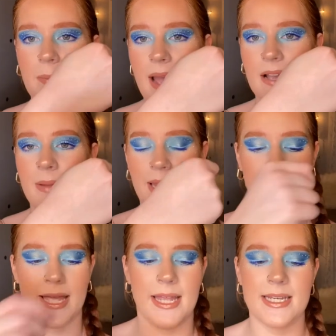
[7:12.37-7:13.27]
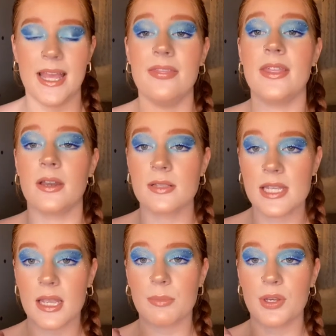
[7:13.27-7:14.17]
back of my hand, and then I'll
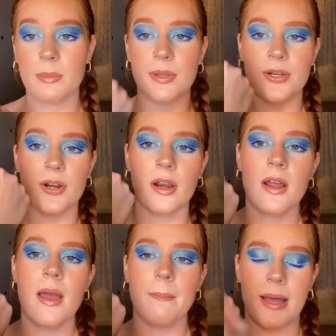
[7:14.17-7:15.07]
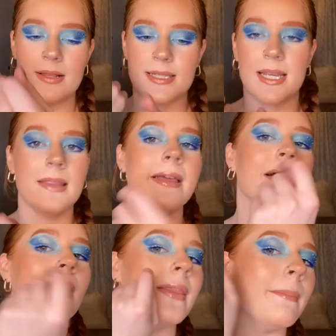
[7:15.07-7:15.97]
take a beauty blender, bounce it in there,
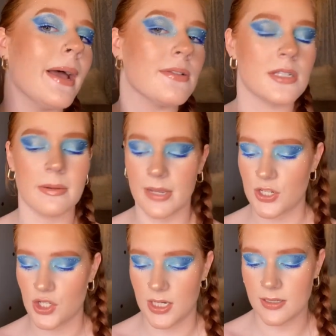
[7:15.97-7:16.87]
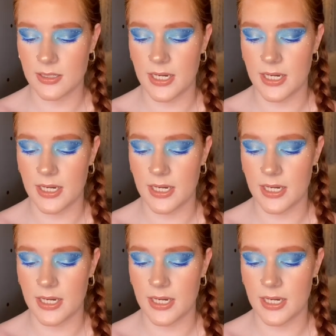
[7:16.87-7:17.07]
and then bounce it on my cheeks.